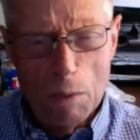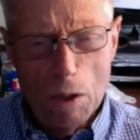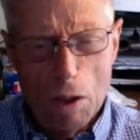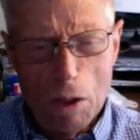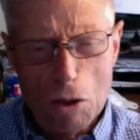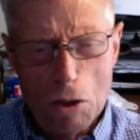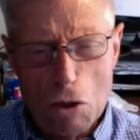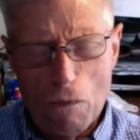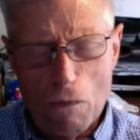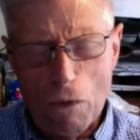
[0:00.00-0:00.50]

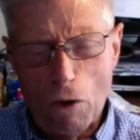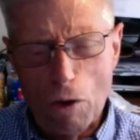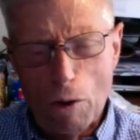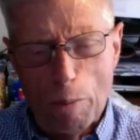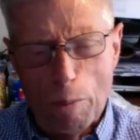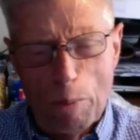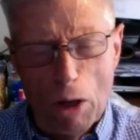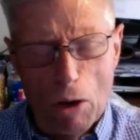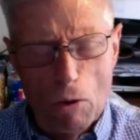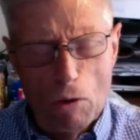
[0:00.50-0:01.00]
It's a
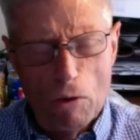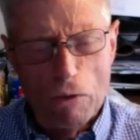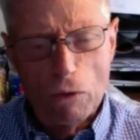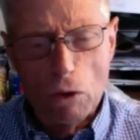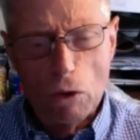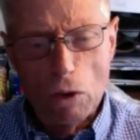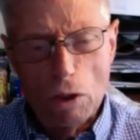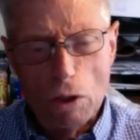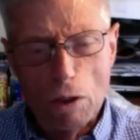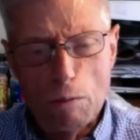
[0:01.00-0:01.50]
very
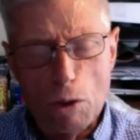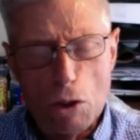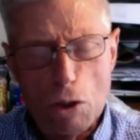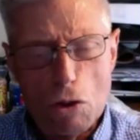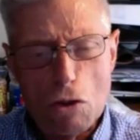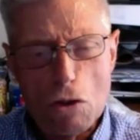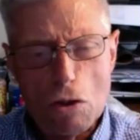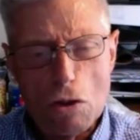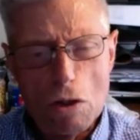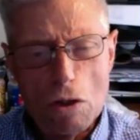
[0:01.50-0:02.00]
powerful
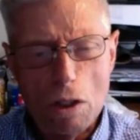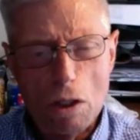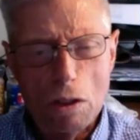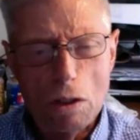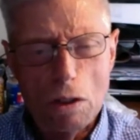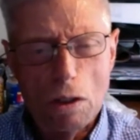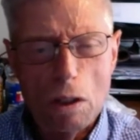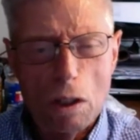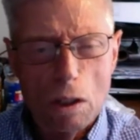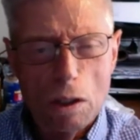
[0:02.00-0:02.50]
image.
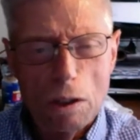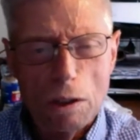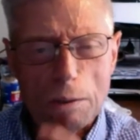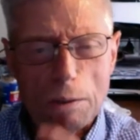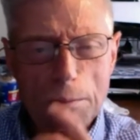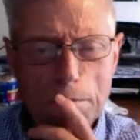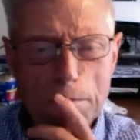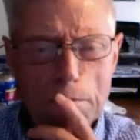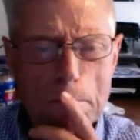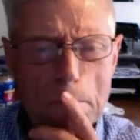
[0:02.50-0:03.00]
And,
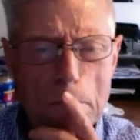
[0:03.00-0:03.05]
I